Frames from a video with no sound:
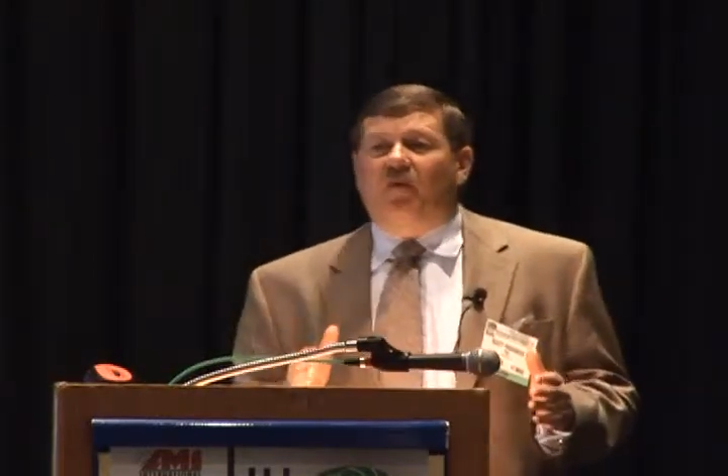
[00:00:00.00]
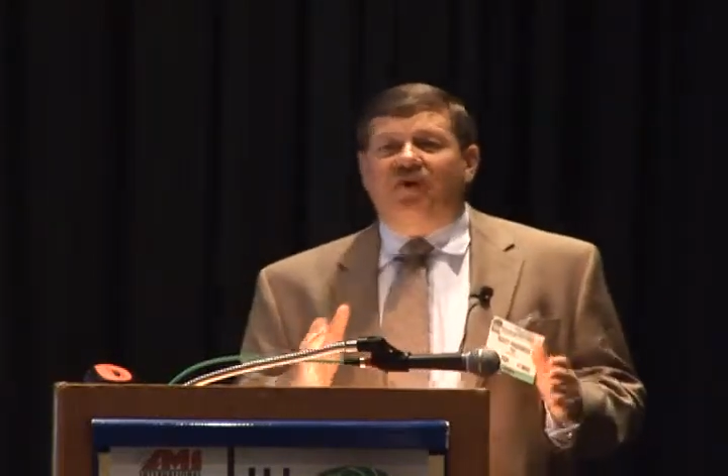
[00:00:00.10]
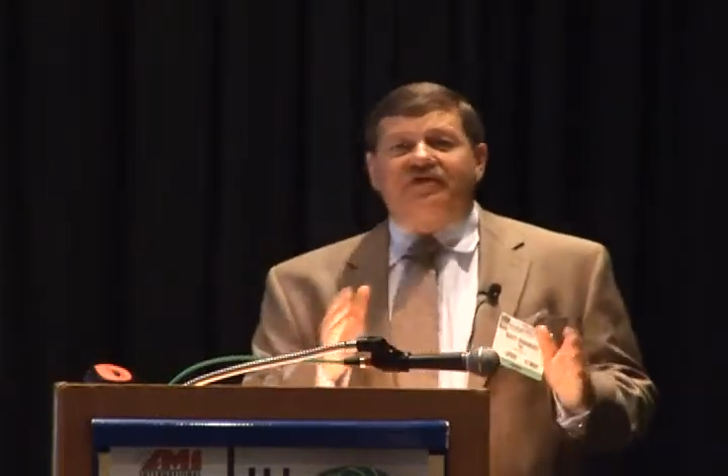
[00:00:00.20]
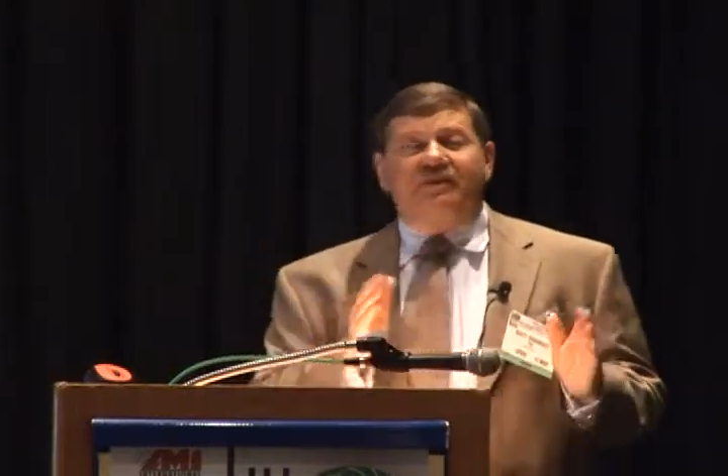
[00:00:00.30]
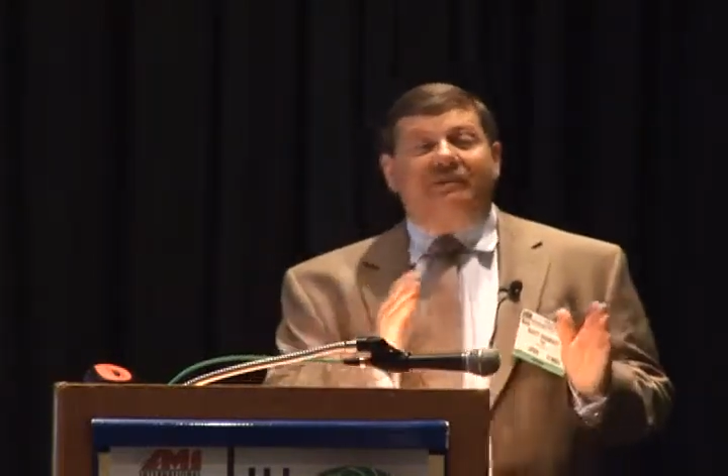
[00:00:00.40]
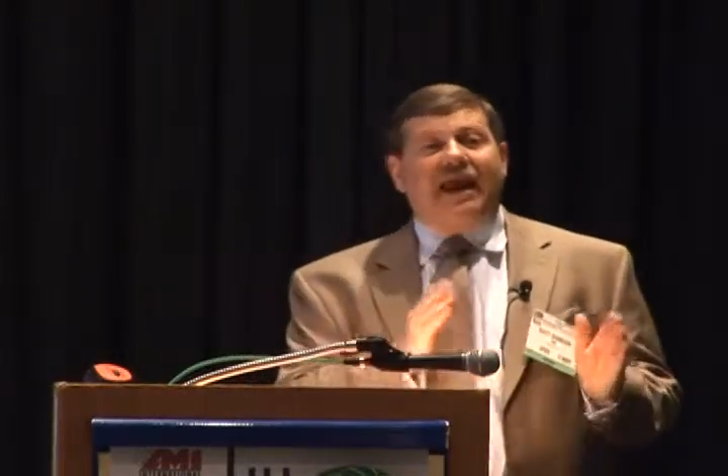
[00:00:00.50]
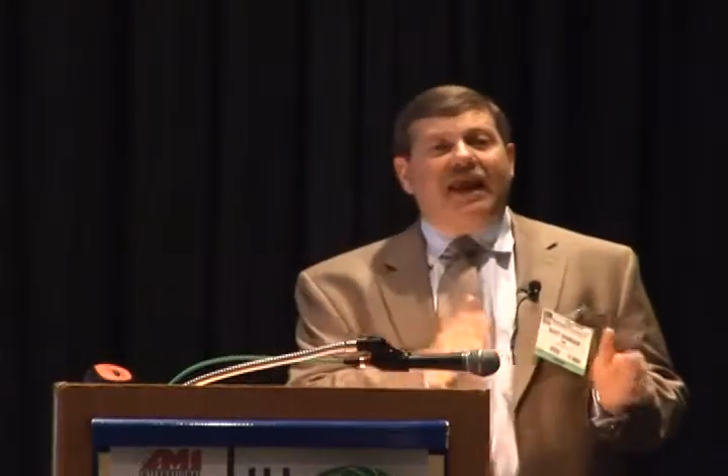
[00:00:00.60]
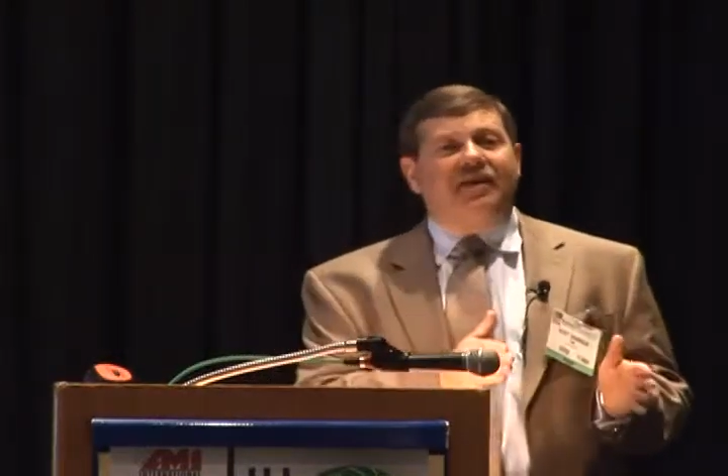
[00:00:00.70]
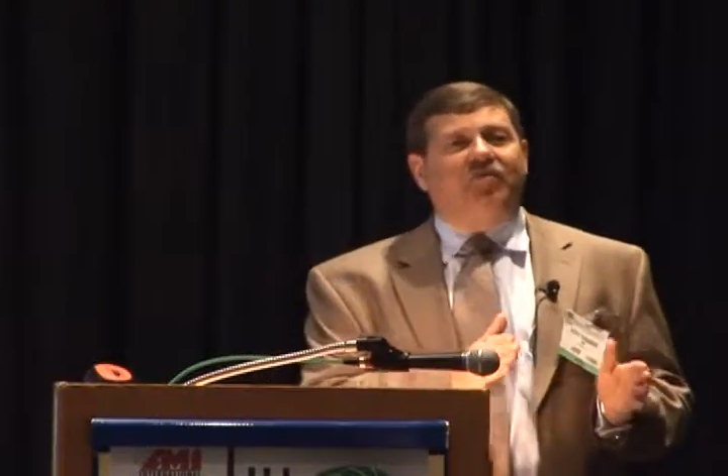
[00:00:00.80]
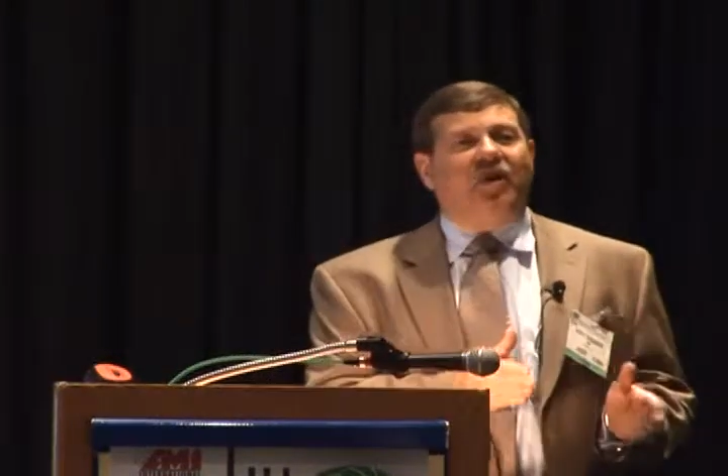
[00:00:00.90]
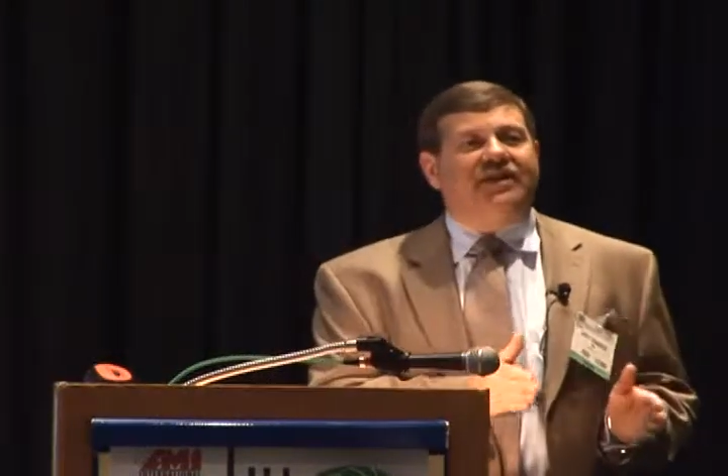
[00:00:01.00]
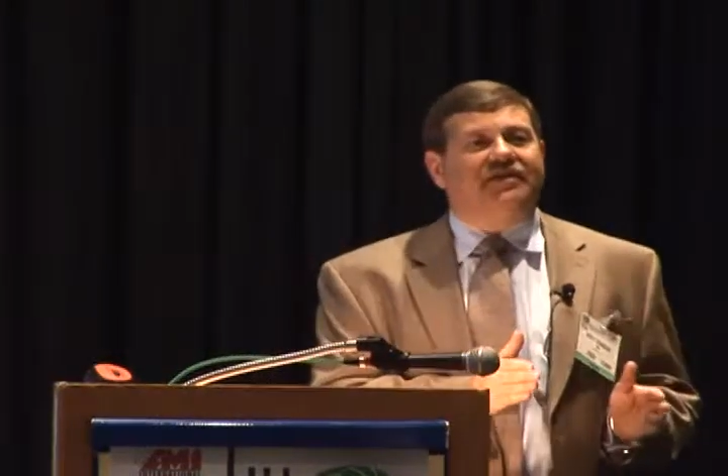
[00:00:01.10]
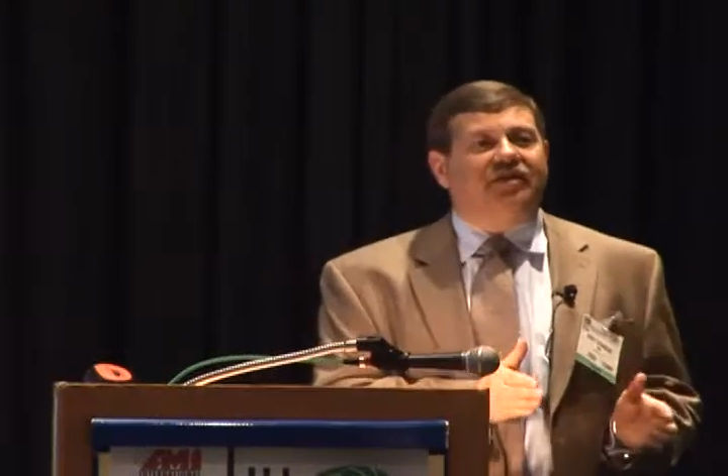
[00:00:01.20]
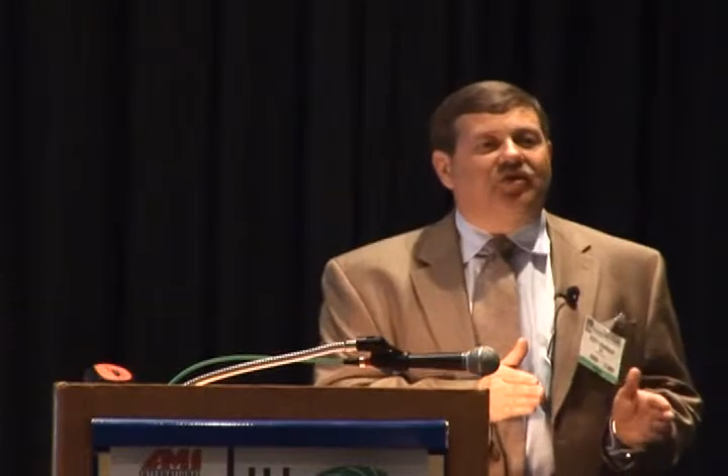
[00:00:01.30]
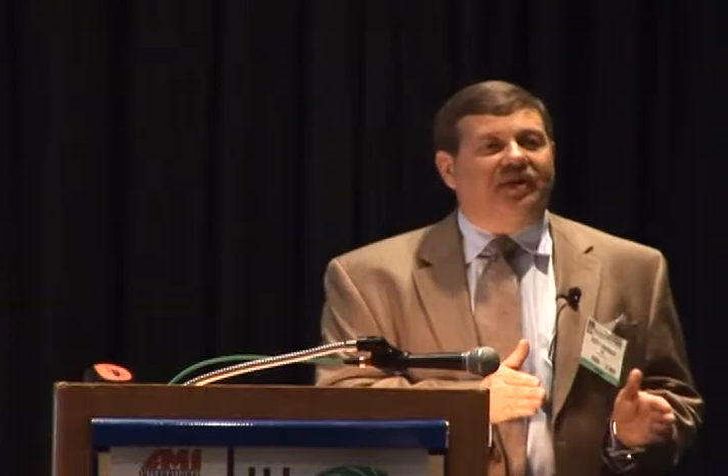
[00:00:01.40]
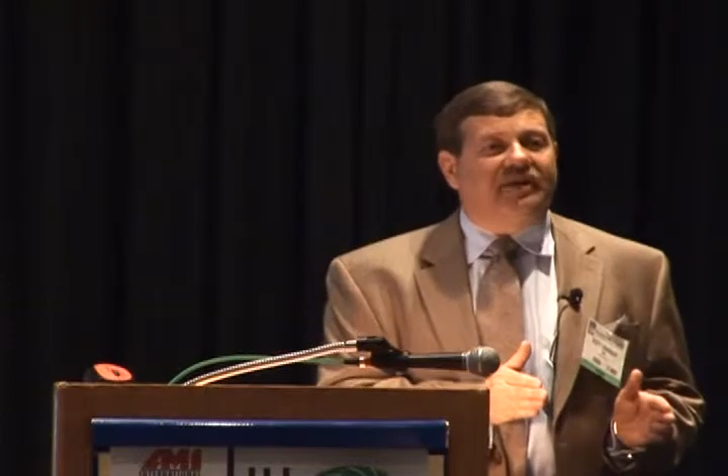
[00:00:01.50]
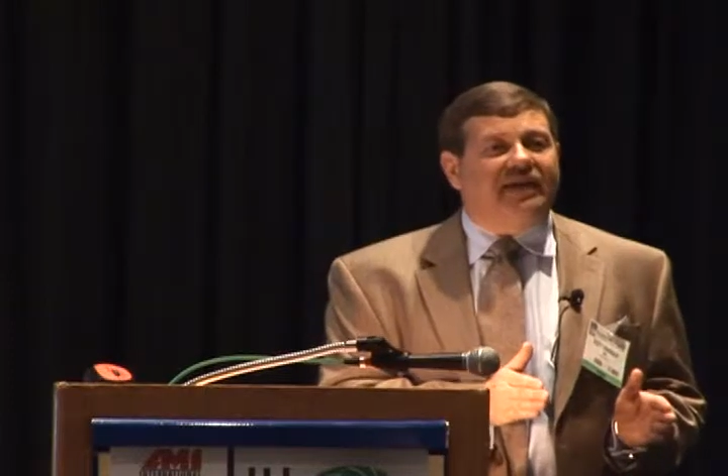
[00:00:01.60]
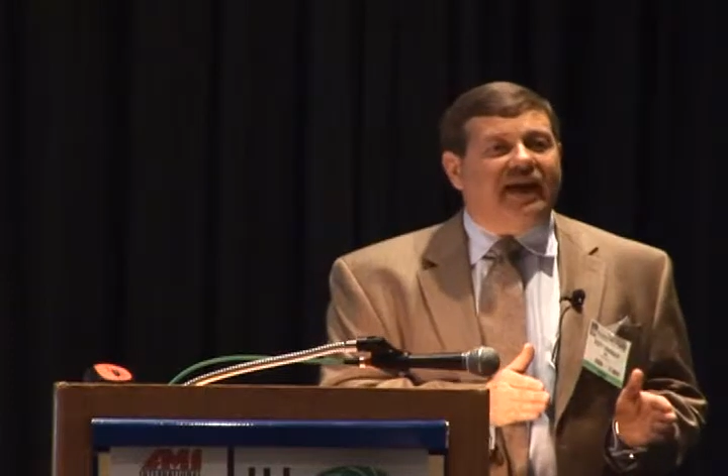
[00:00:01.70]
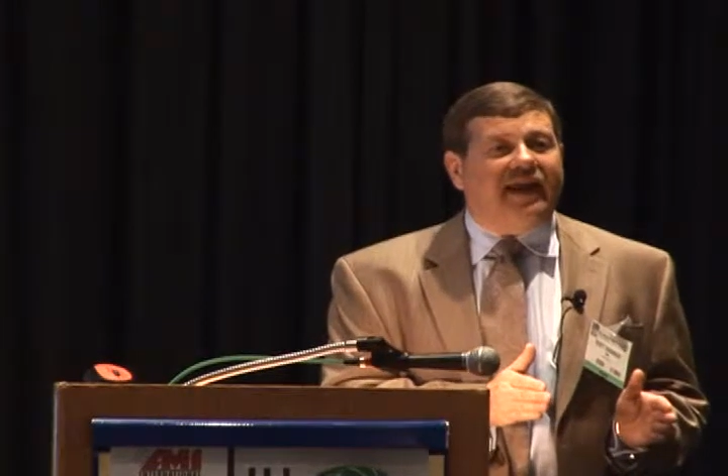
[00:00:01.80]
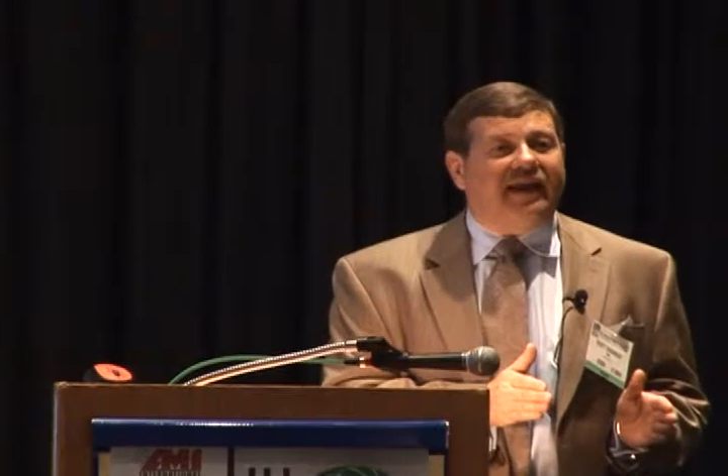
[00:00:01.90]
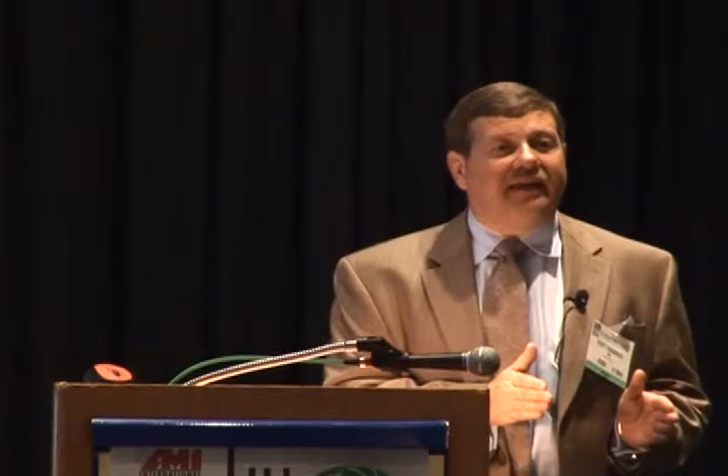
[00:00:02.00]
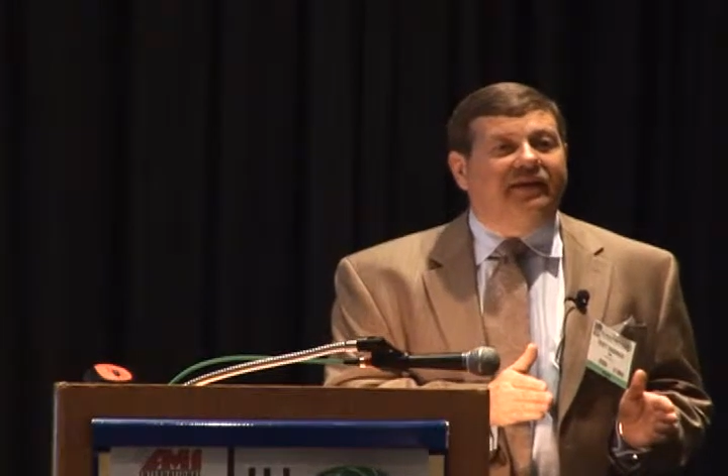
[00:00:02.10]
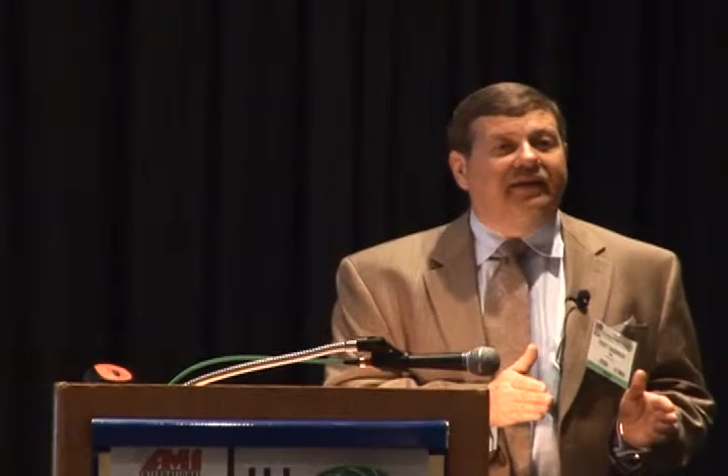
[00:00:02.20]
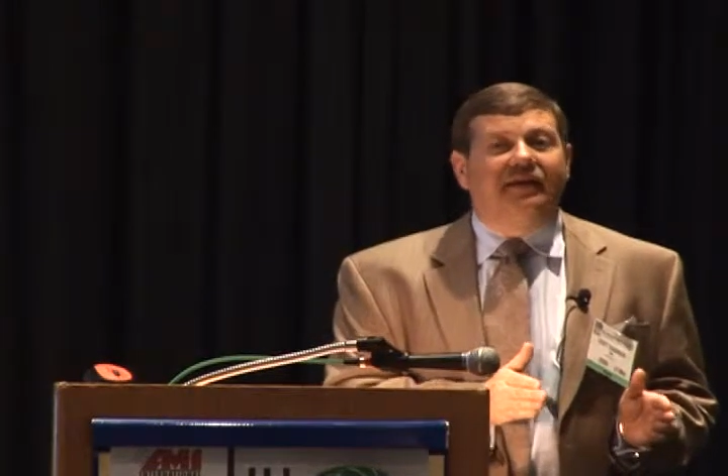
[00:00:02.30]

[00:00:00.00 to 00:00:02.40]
What are some pathways that you can take